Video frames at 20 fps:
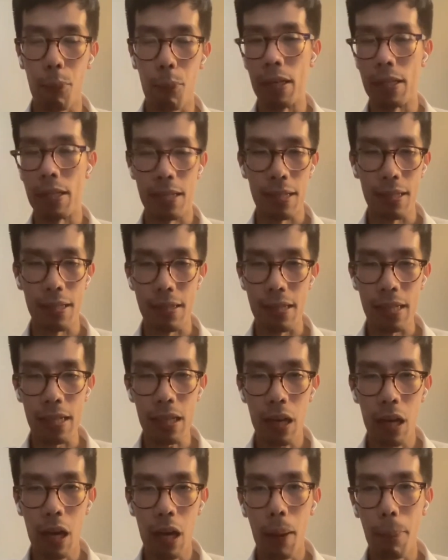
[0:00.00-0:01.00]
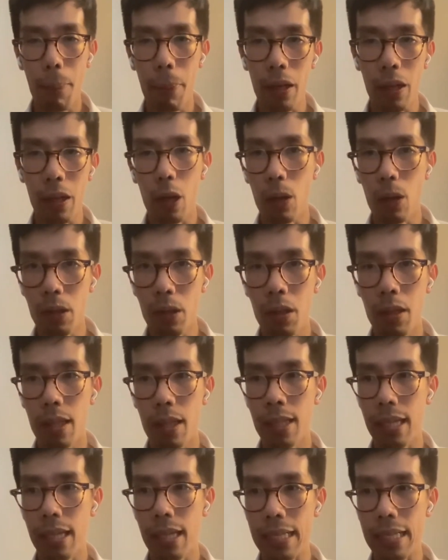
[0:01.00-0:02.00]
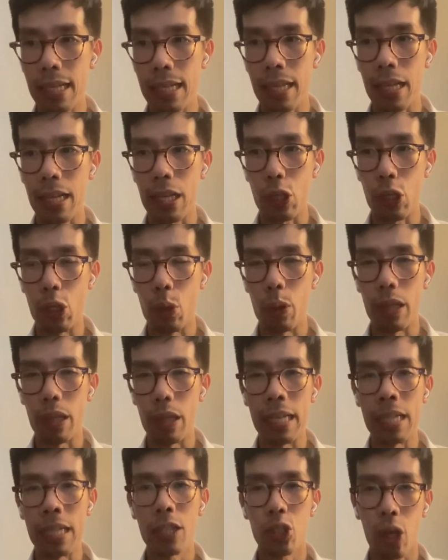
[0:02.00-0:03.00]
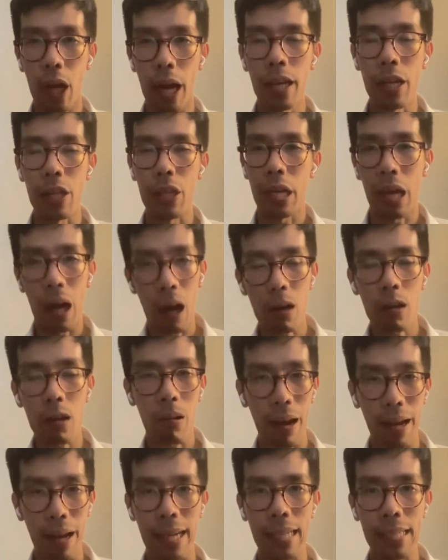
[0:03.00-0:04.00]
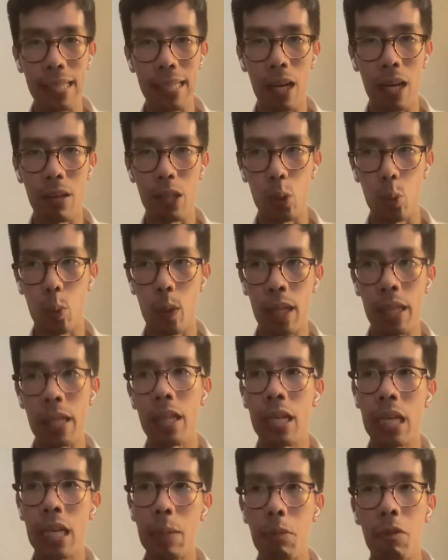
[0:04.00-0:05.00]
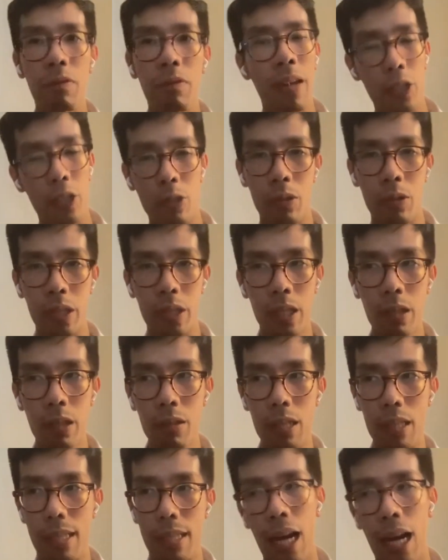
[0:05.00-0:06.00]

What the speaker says: presidency, but also this idea that in China they are cracking down as well in the name of national security.